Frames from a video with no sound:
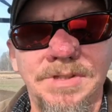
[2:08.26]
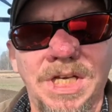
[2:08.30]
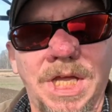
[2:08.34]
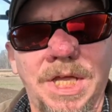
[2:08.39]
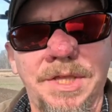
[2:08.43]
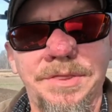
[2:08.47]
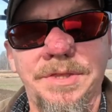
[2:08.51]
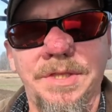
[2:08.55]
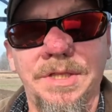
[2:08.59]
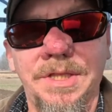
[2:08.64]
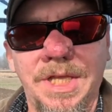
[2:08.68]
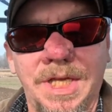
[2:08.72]

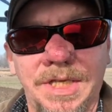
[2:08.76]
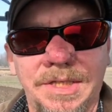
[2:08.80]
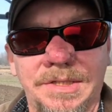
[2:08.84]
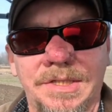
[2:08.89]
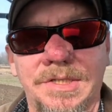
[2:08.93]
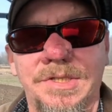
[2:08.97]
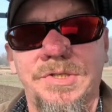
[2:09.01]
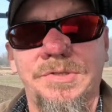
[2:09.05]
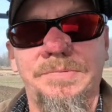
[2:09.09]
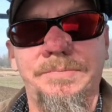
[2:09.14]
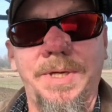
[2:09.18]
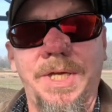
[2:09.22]
Nothing like
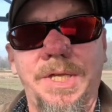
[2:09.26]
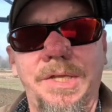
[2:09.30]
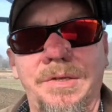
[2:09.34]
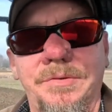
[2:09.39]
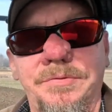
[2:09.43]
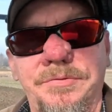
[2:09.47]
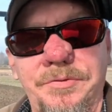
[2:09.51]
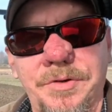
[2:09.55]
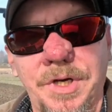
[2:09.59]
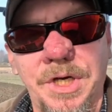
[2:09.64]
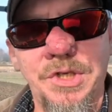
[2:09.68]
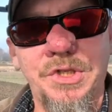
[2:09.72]
the smell
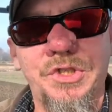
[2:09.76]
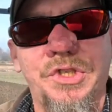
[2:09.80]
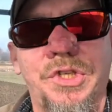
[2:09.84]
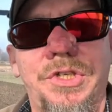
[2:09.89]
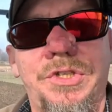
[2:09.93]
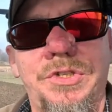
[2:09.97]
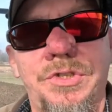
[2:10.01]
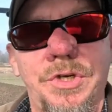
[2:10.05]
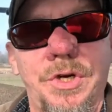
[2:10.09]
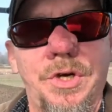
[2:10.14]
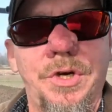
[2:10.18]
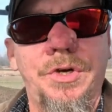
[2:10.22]
of
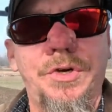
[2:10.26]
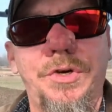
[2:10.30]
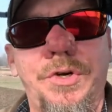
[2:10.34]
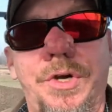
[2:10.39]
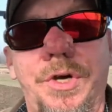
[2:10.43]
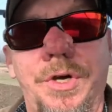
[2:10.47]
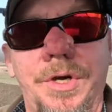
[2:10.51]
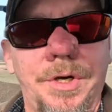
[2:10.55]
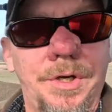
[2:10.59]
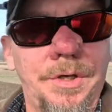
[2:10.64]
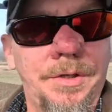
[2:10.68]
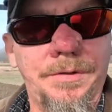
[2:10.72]
freshly turned
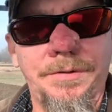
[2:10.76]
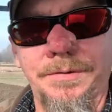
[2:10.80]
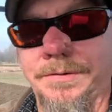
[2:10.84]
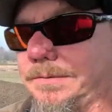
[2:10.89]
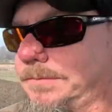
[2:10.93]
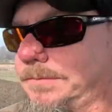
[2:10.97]
dirt.